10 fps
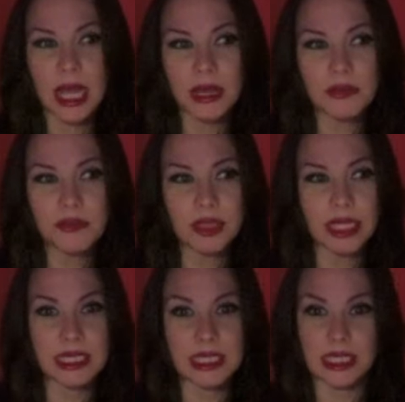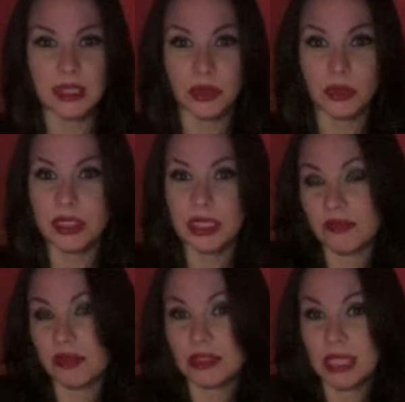don't feel I need to get loaded to
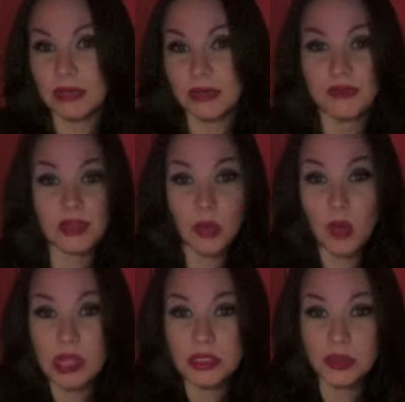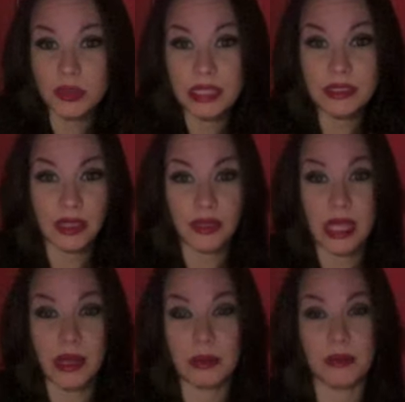have a good time. If they want to, that's on
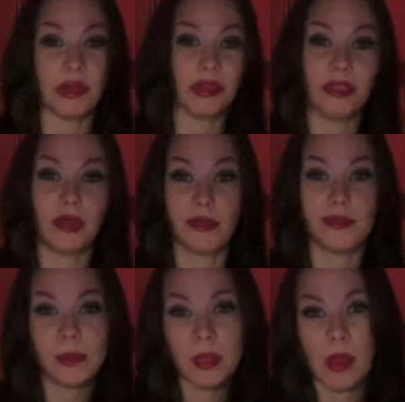them. But, you know,